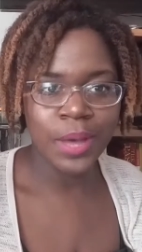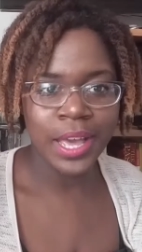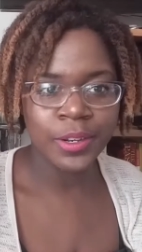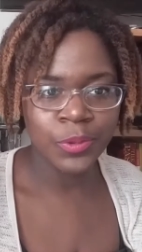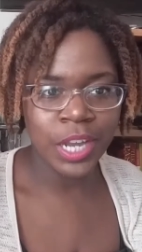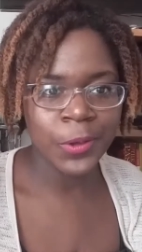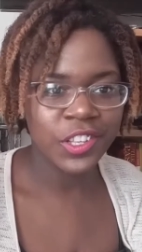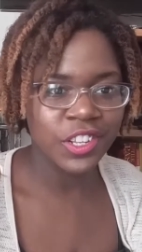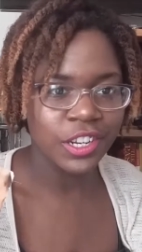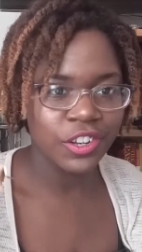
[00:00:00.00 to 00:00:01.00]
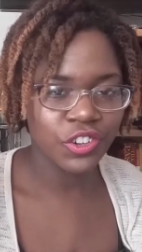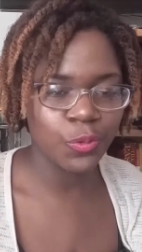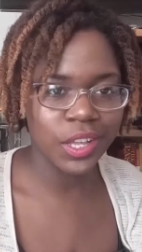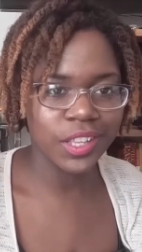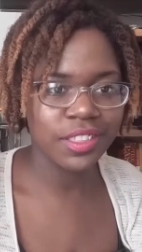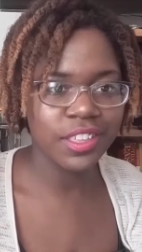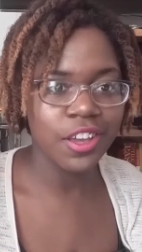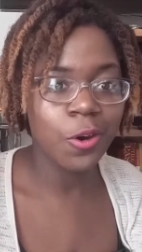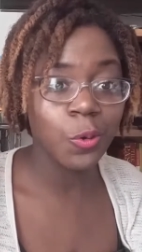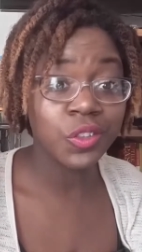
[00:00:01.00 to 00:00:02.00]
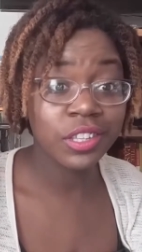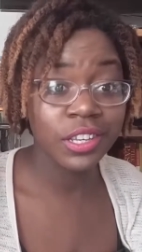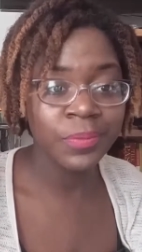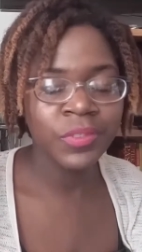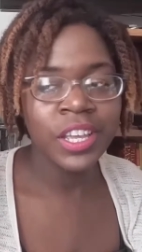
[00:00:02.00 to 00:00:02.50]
mine when I was a teenager was The OC.